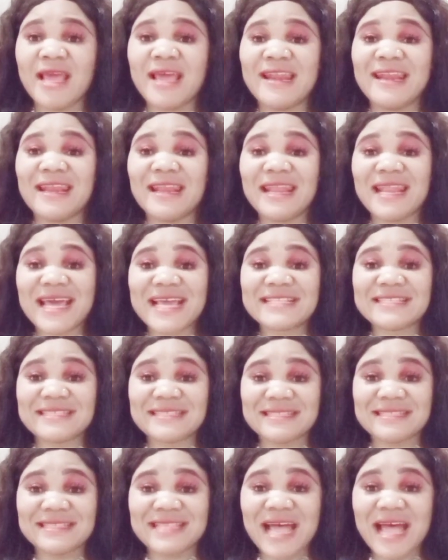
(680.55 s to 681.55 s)

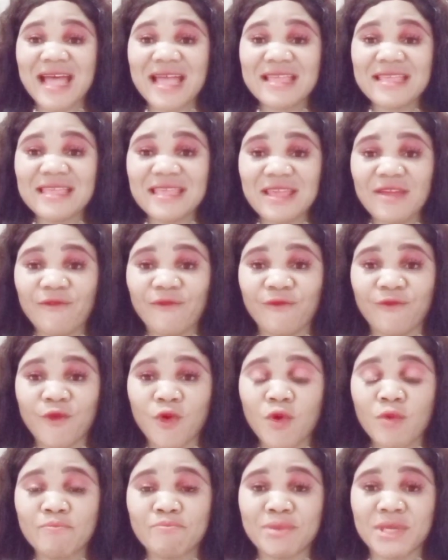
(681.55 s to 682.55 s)
Let that
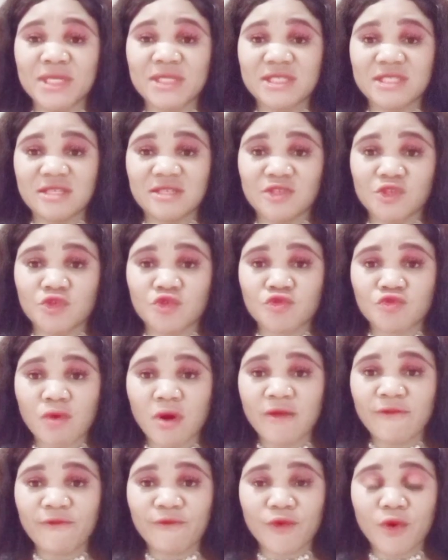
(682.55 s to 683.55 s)
evil be
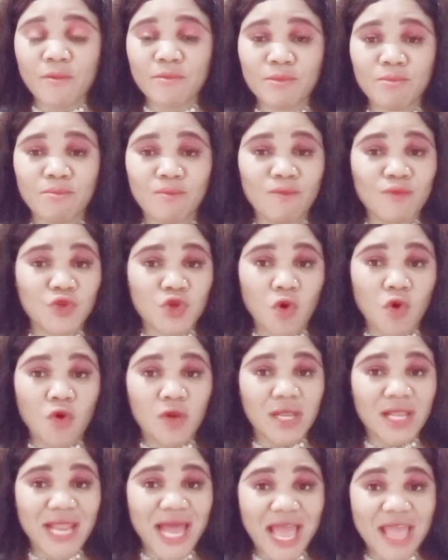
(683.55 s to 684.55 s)
destroyed from your
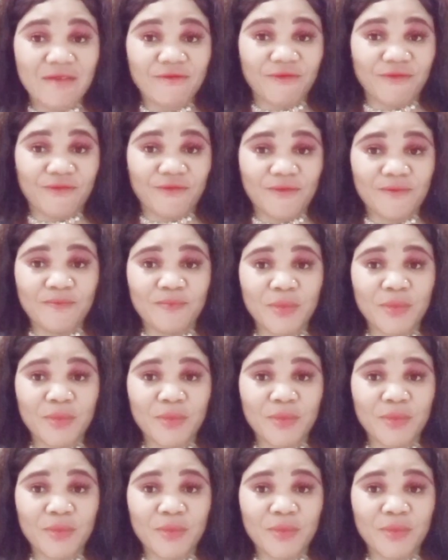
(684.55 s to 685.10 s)
life.